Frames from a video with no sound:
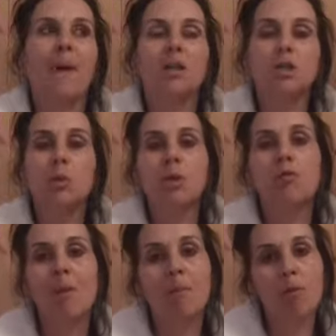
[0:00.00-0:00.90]
I don't want to
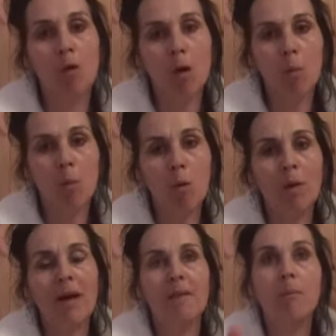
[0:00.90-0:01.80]
run before I can walk.
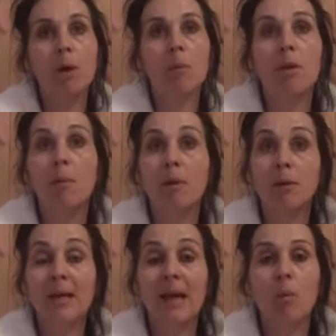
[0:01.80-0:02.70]
At the moment, I'm
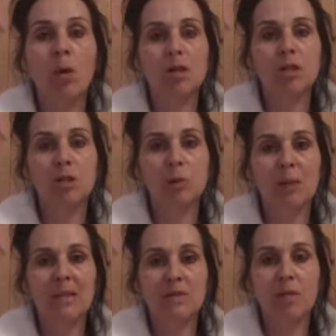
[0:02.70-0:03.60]
only getting 1 to 2
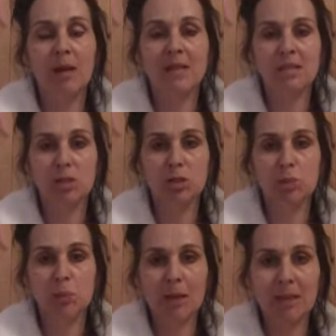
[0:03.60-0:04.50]
weeks on that digital
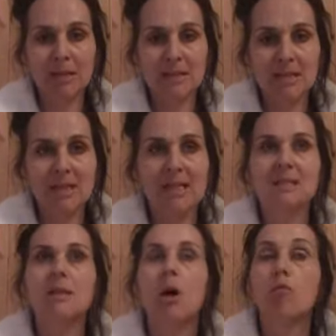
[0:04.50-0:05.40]
pregnancy
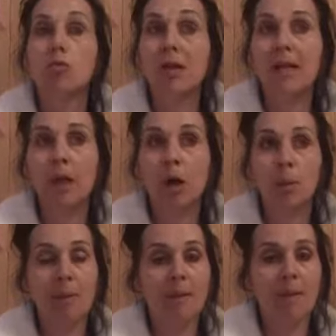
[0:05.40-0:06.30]
test. I'm really
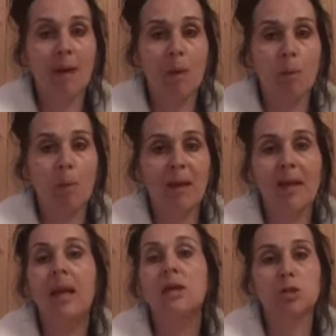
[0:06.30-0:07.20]
hoping that that will
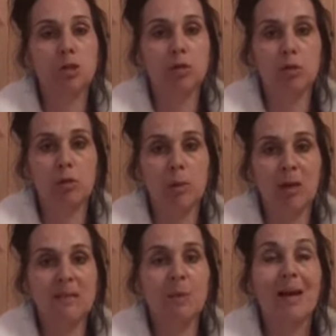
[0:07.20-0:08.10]
be 2 to 3
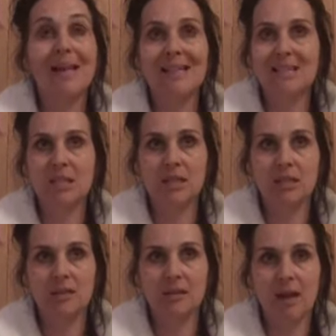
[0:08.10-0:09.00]
weeks by at least
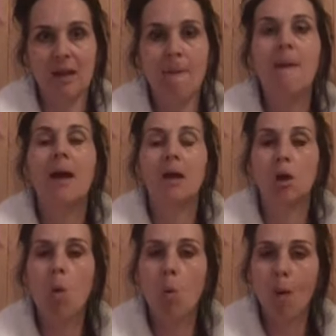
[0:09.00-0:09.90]
Thursday. And I've
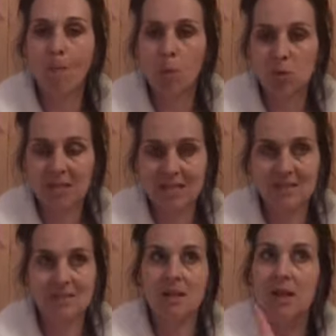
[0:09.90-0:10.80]
got one more
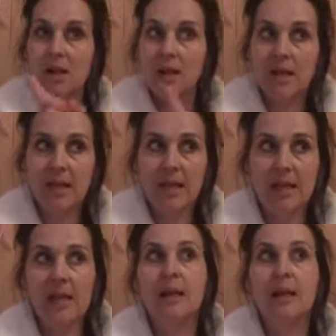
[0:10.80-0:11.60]
test here,